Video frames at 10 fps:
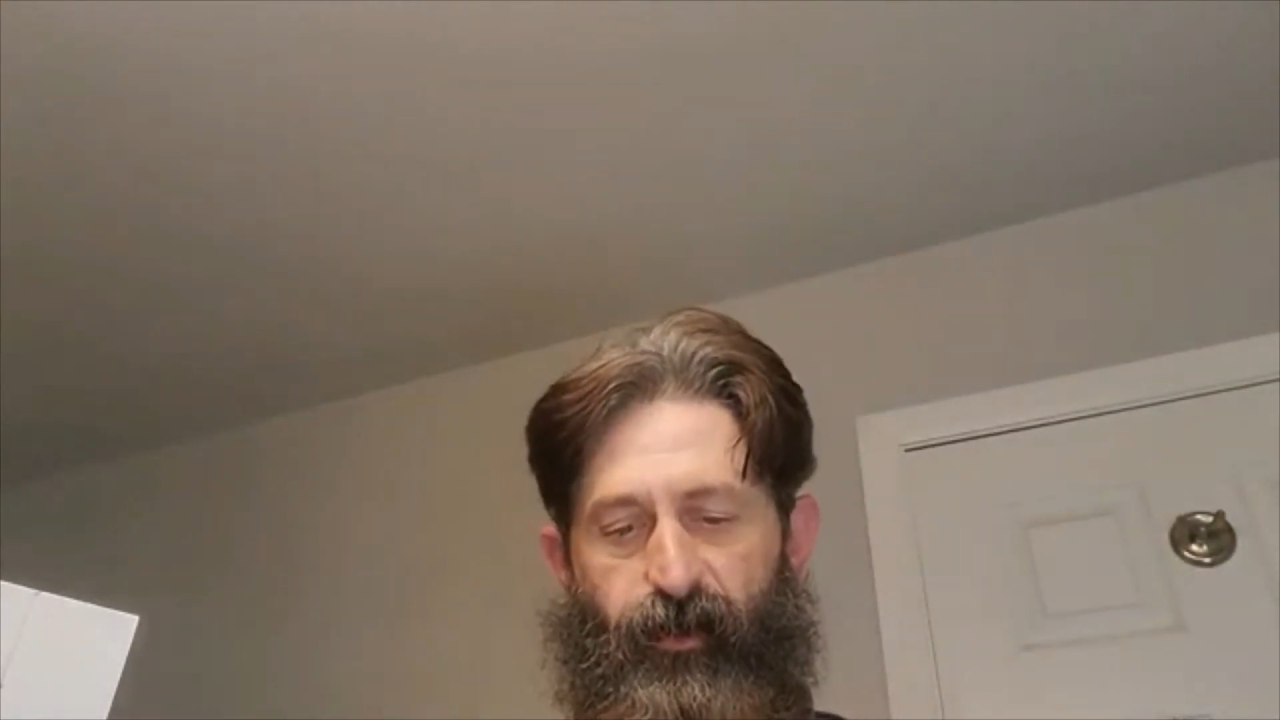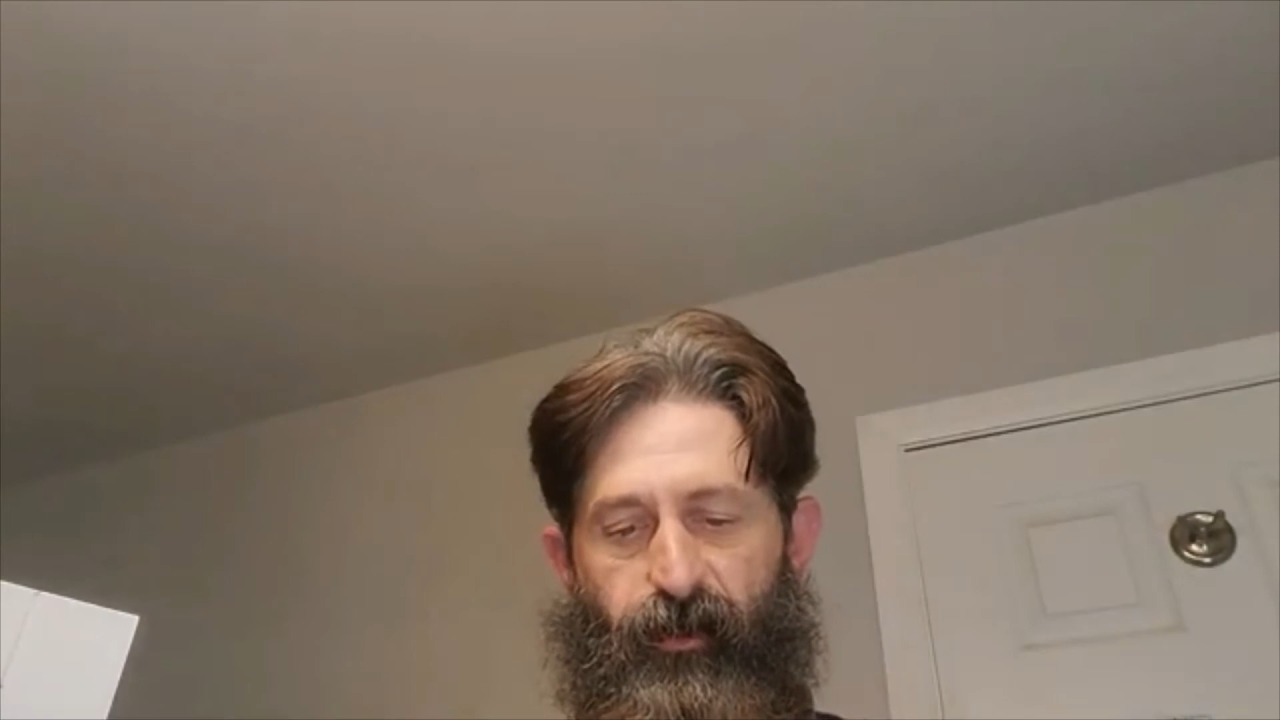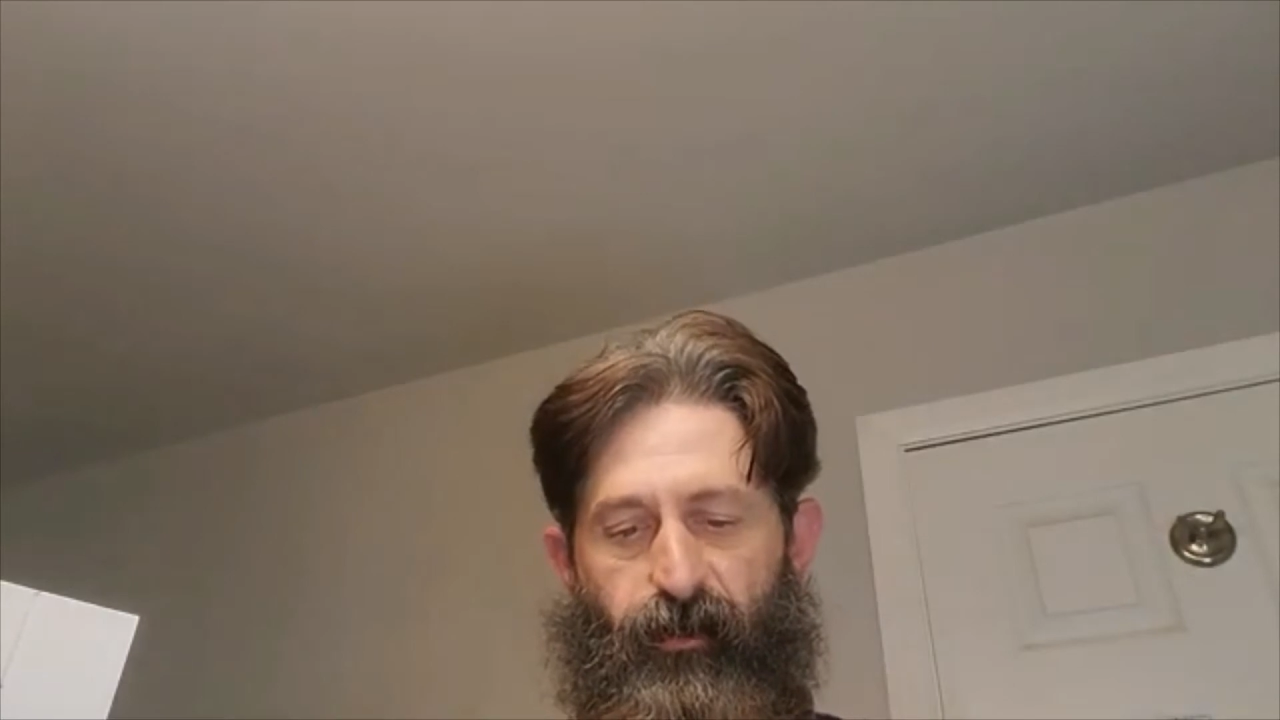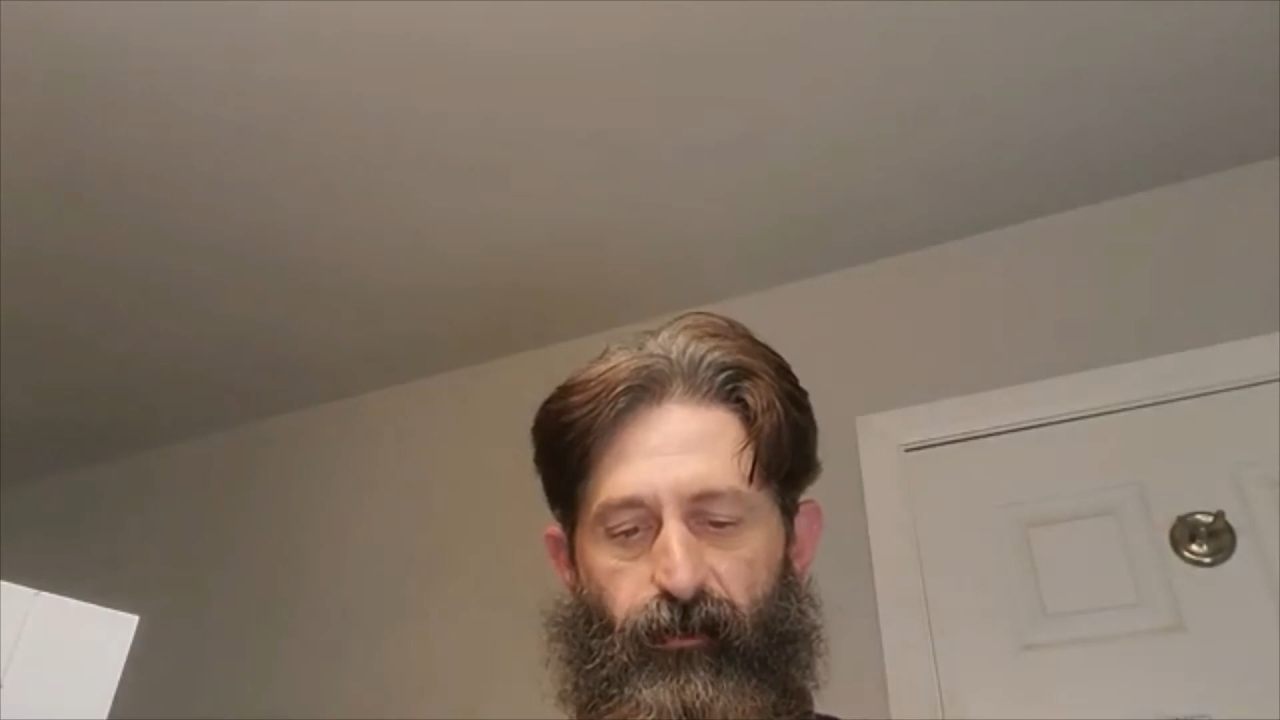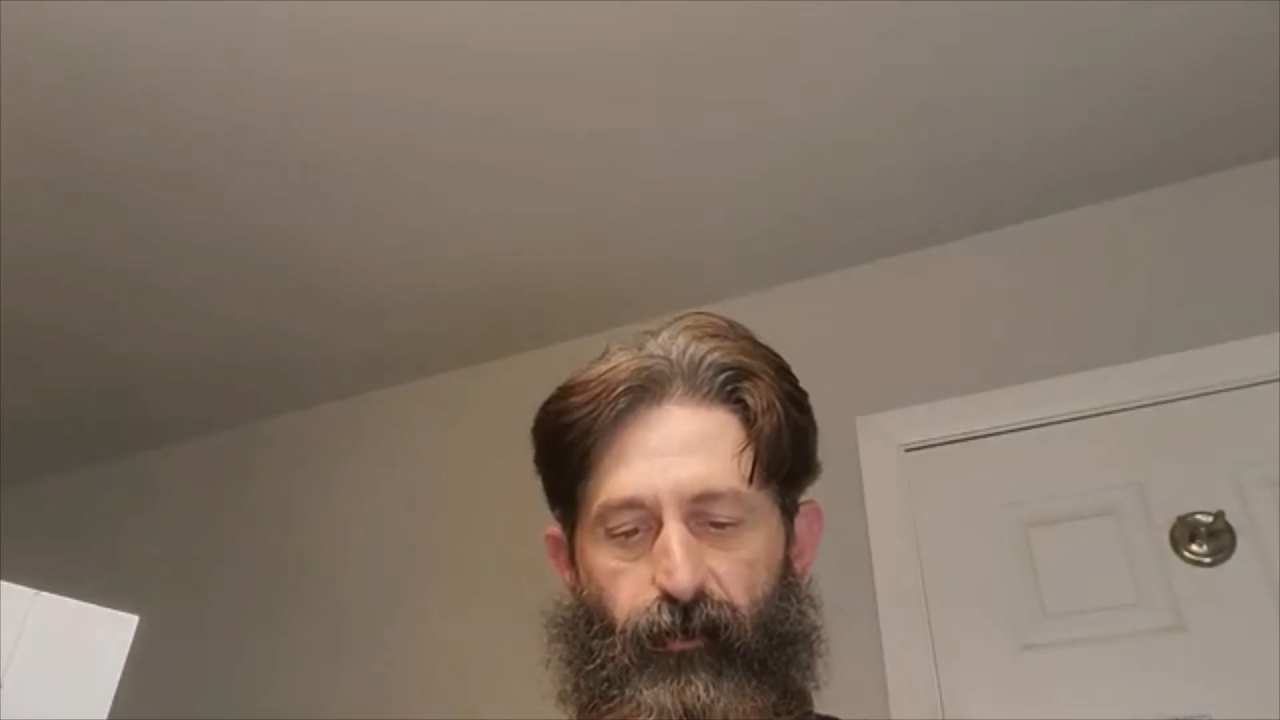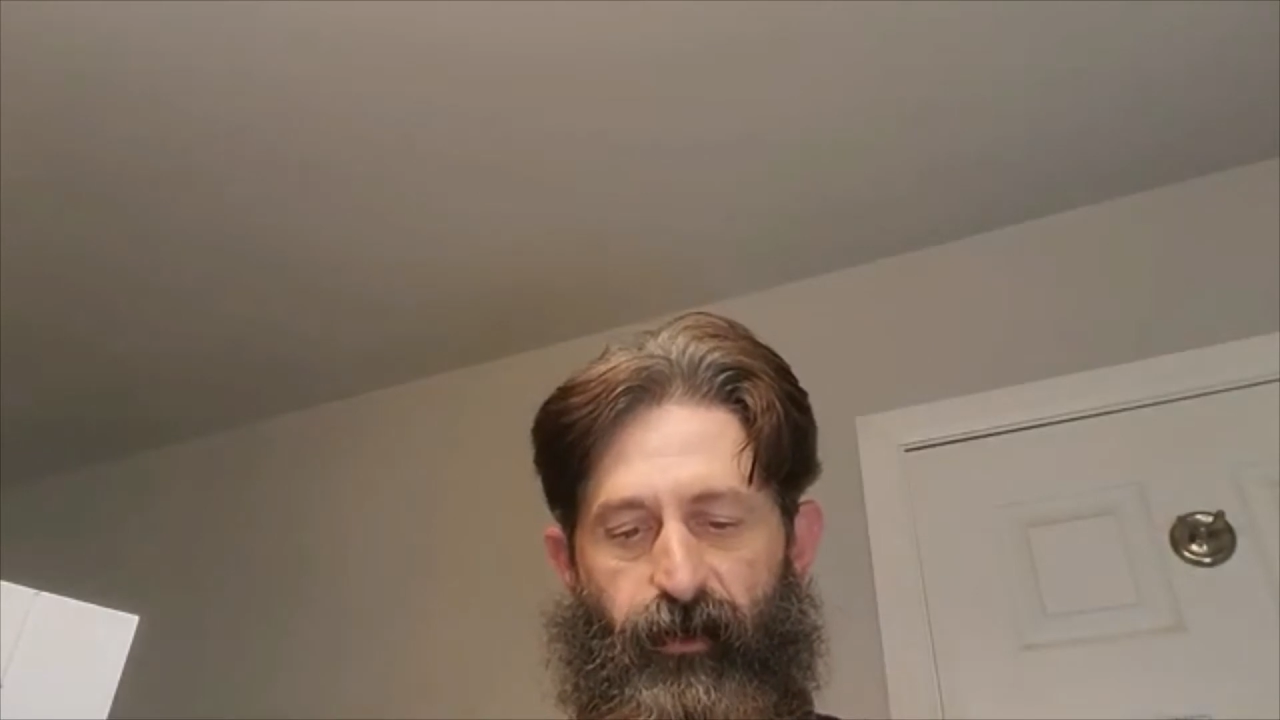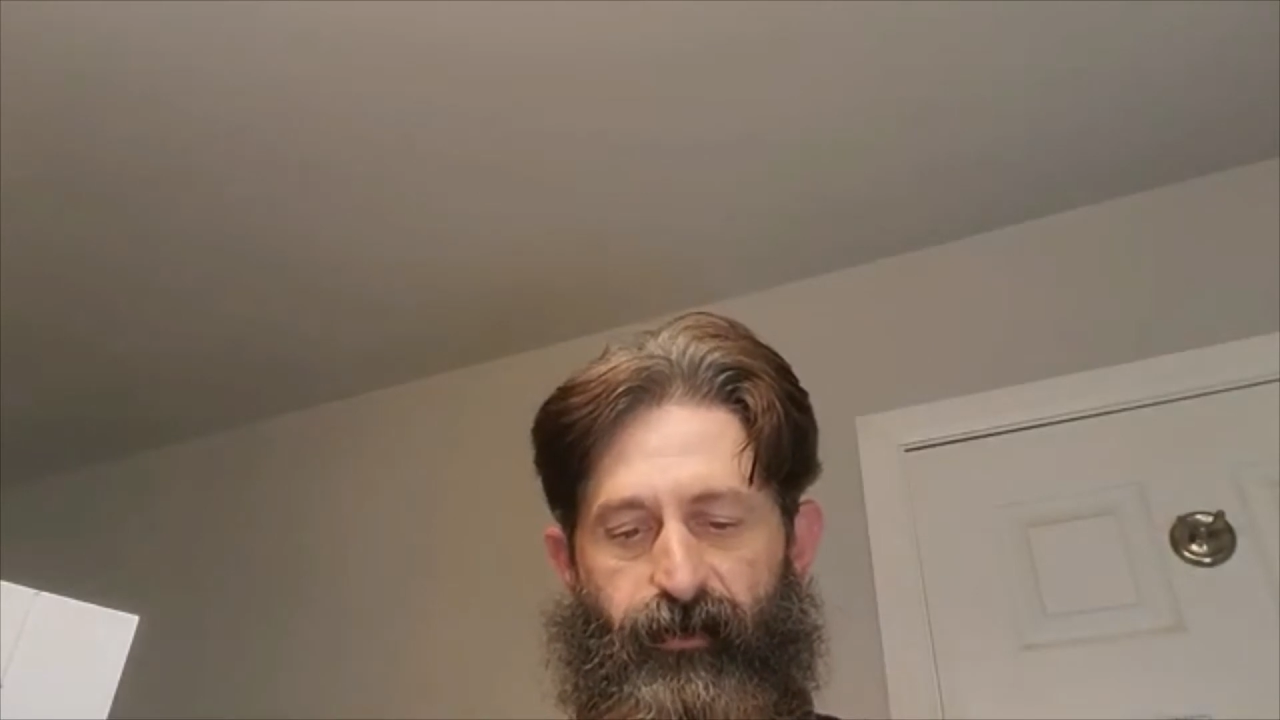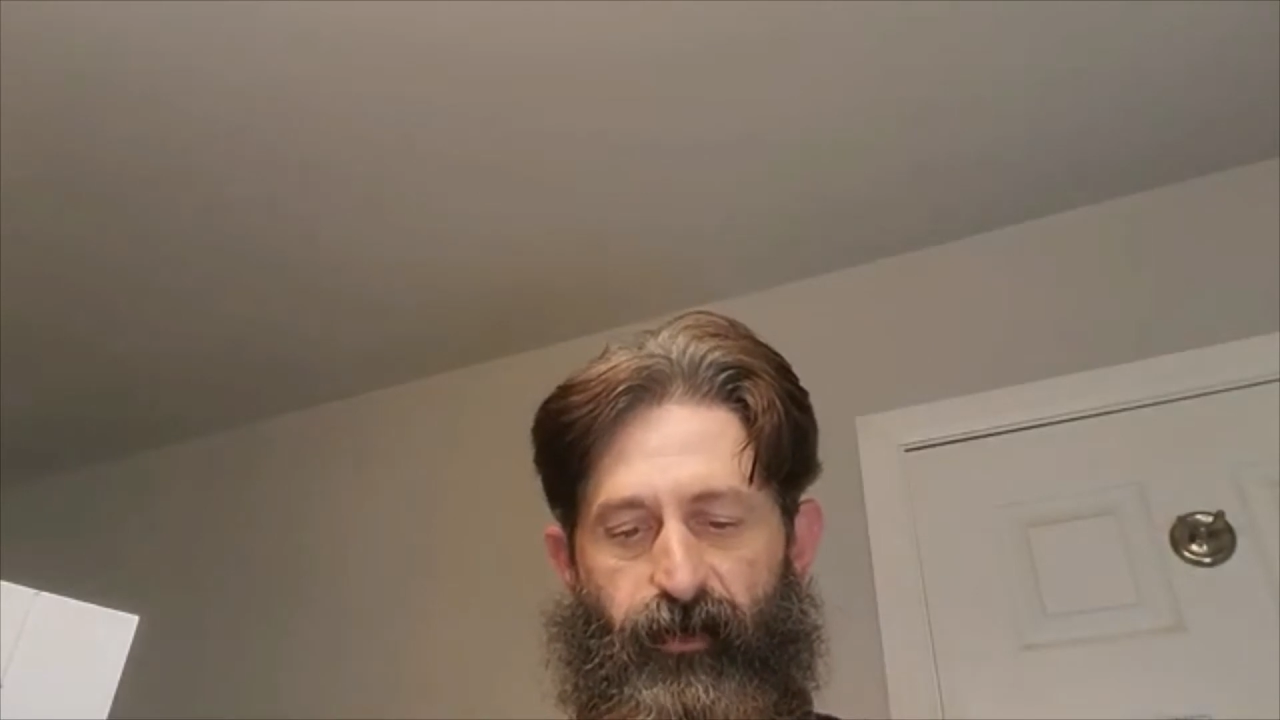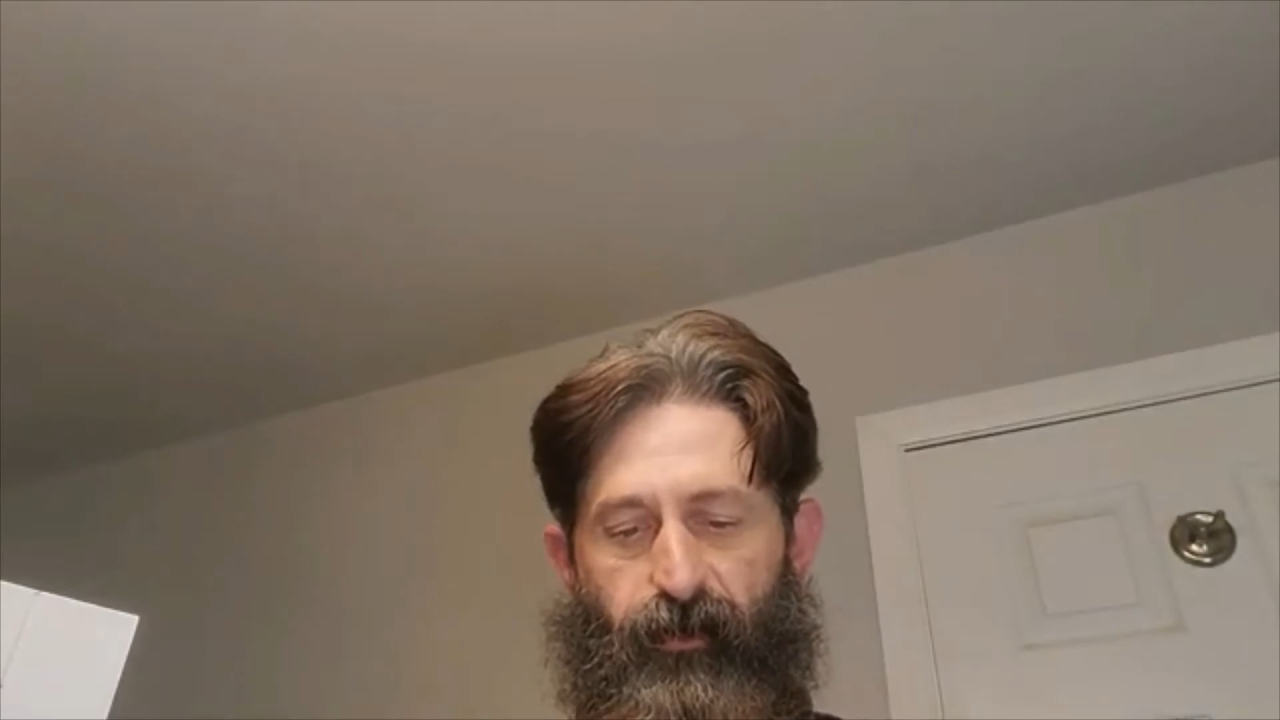getting the rest